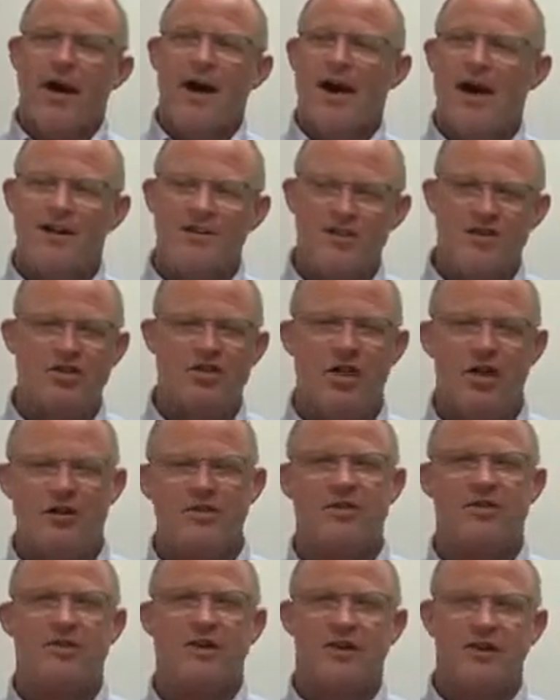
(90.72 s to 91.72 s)

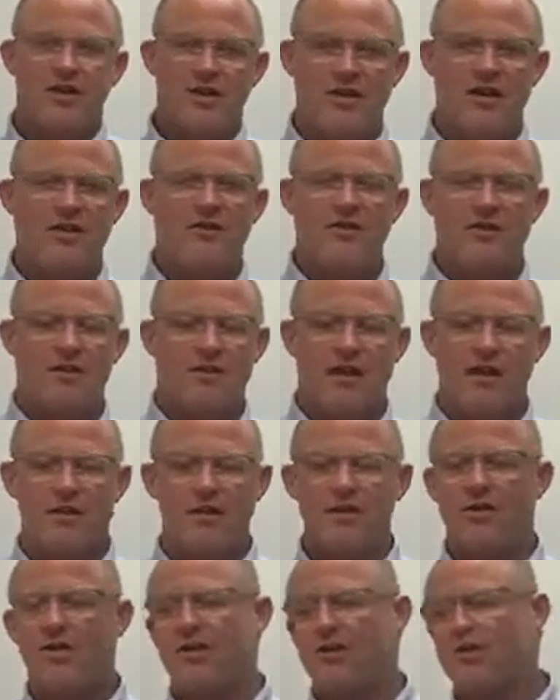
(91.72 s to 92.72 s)
Adjust it, give it that
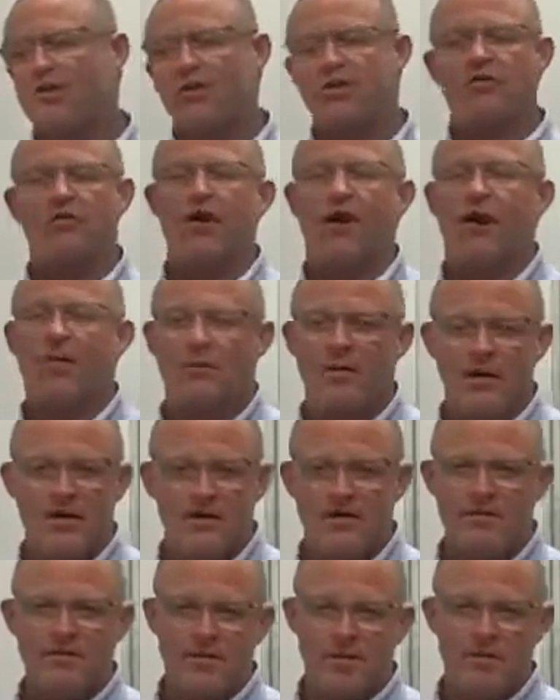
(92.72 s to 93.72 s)
look. To try to make
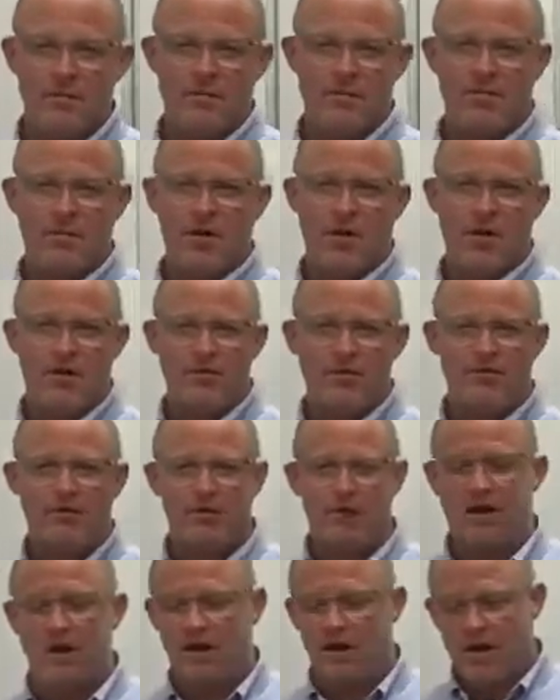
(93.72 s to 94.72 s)
this a little bit better, I always
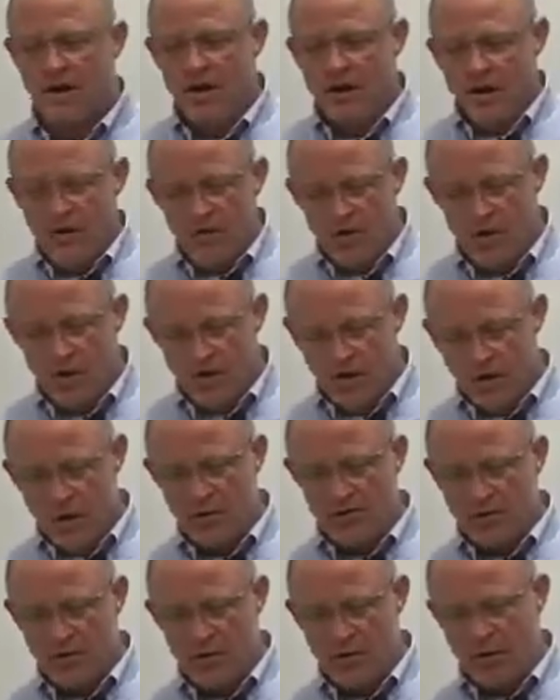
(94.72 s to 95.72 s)
said, your
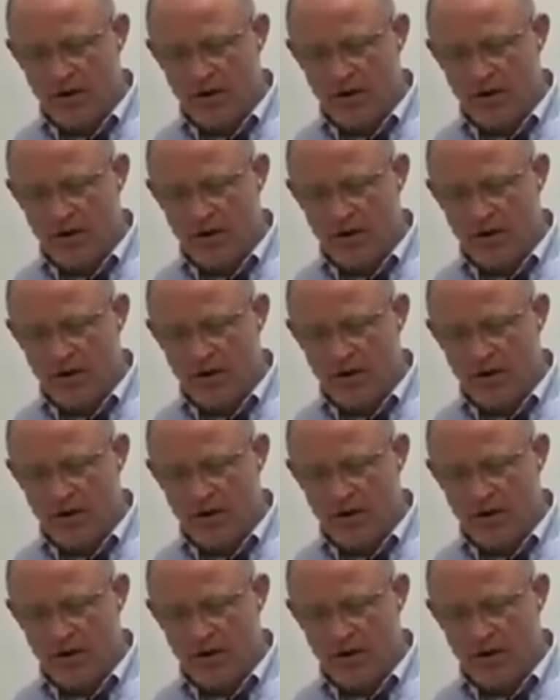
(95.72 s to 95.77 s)
ultimate